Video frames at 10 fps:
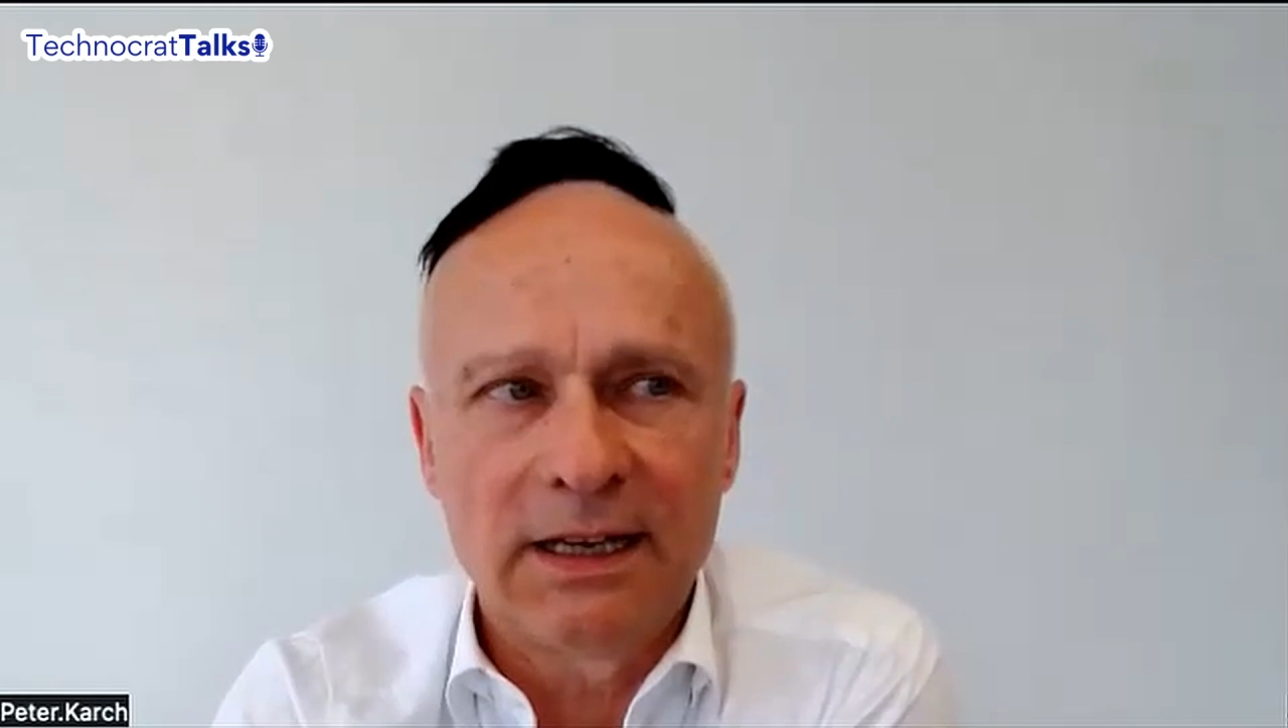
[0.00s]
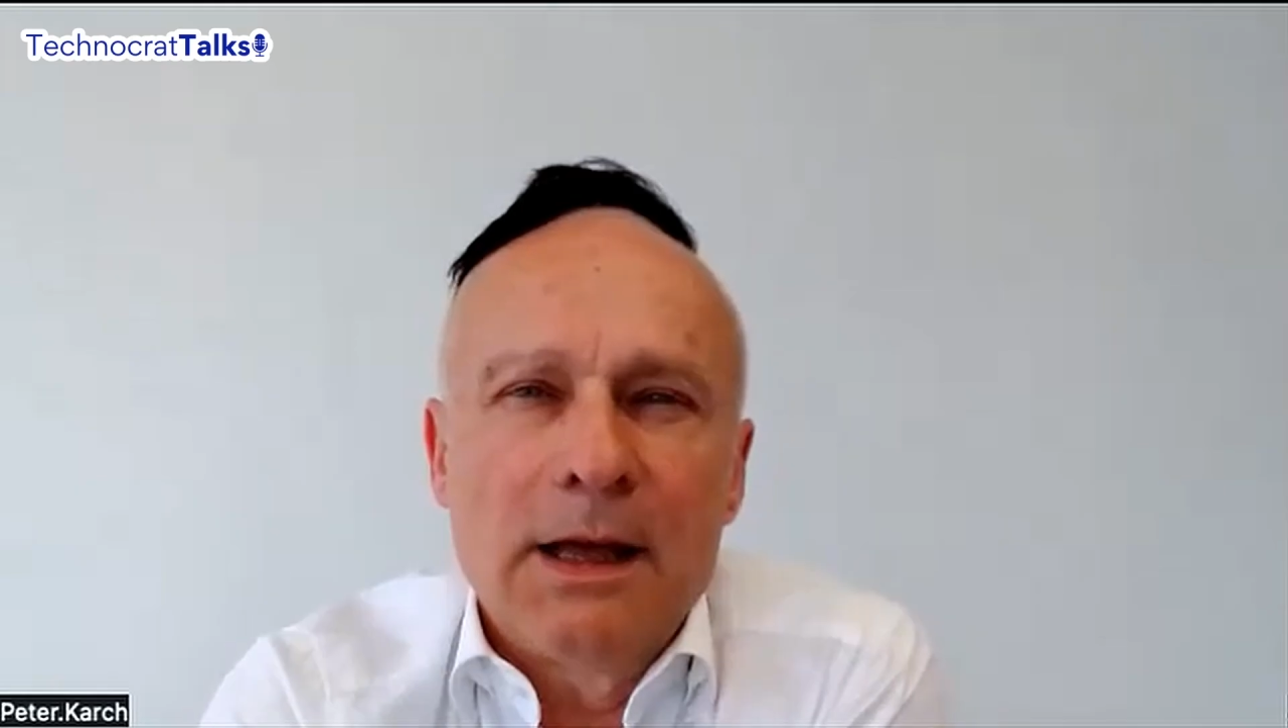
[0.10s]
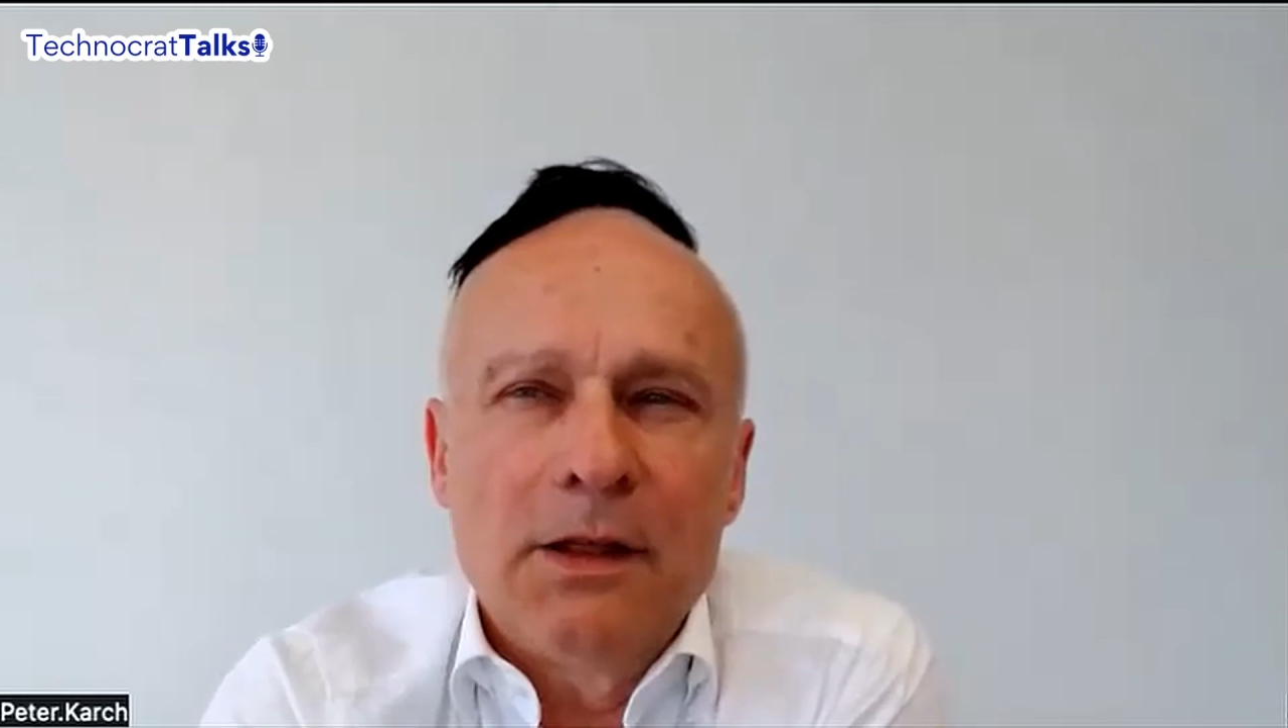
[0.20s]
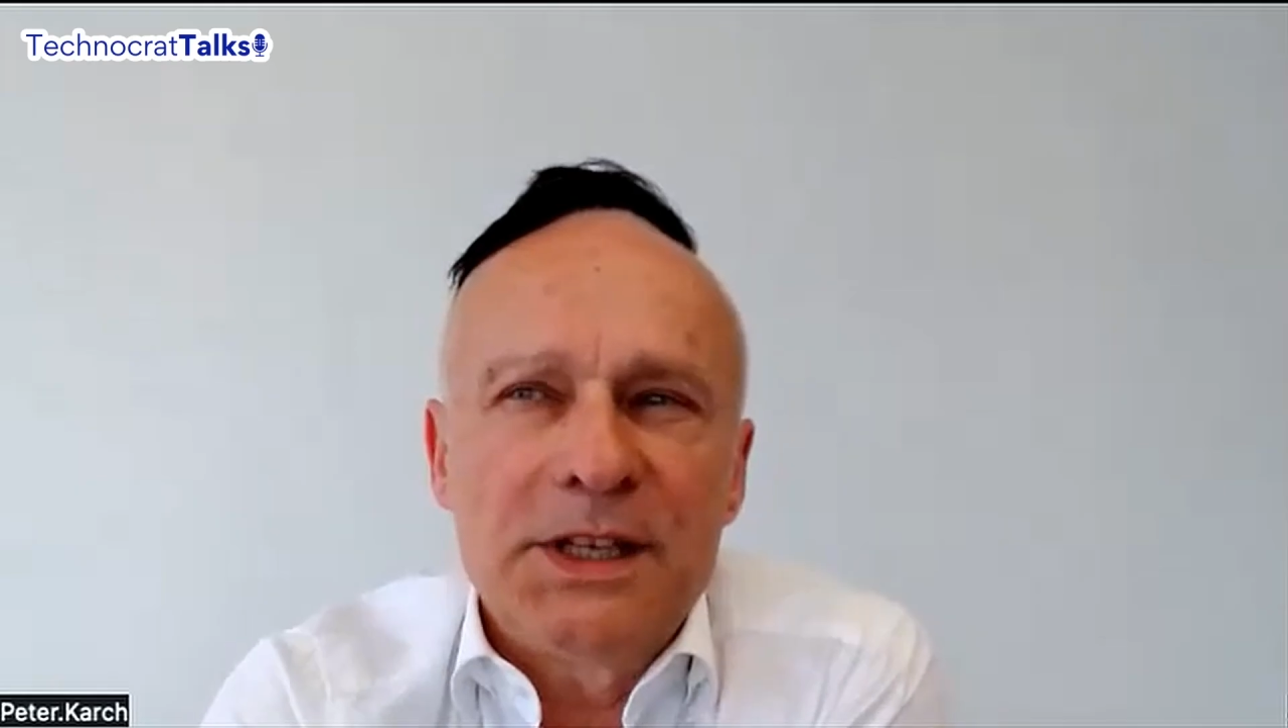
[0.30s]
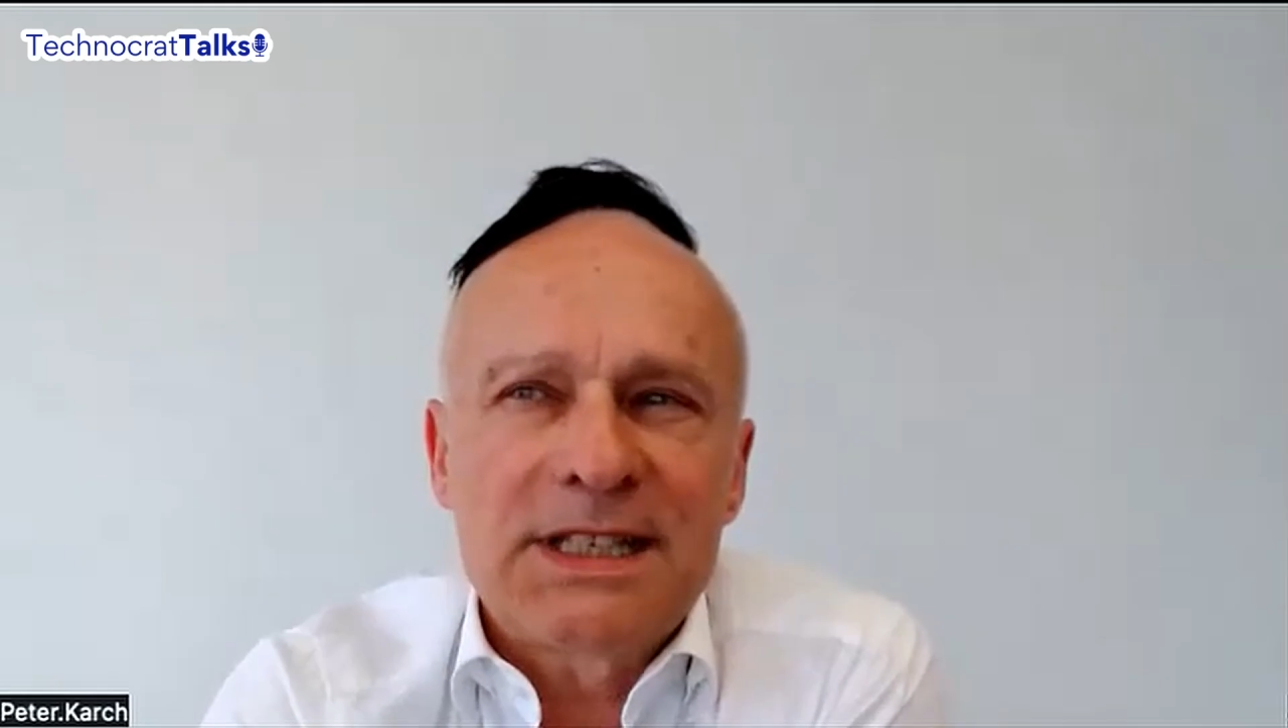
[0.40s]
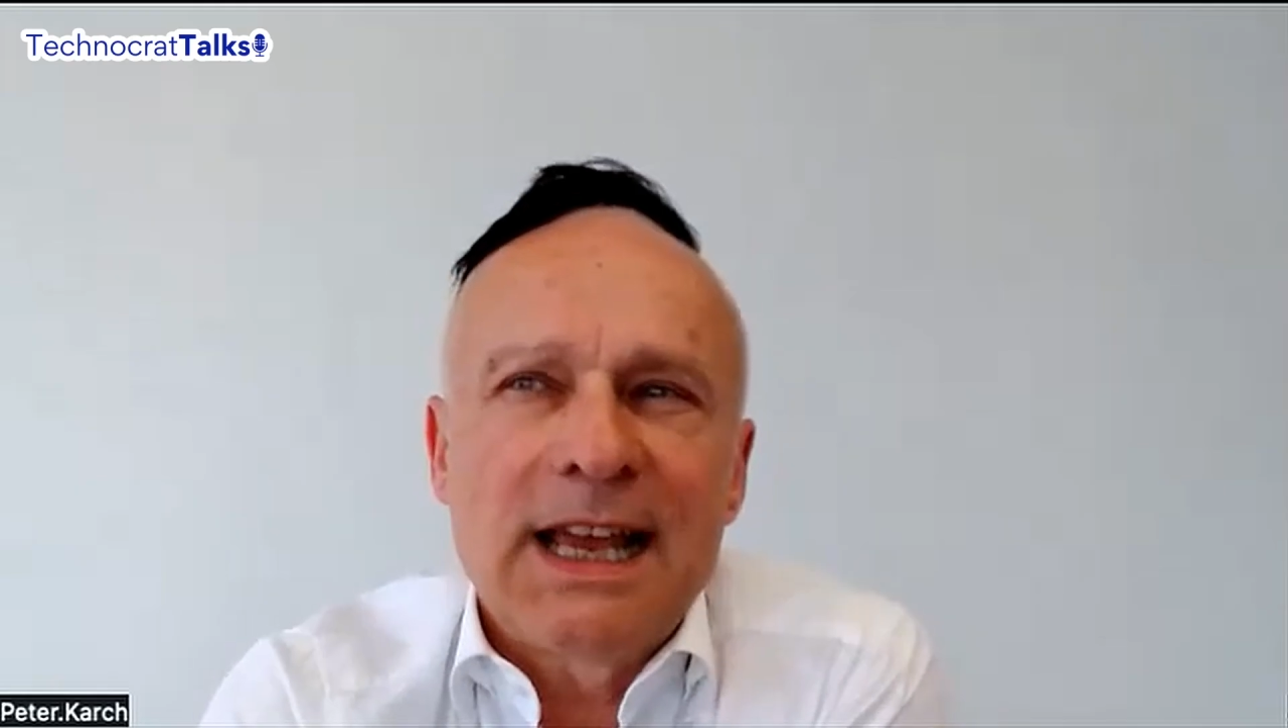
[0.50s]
This came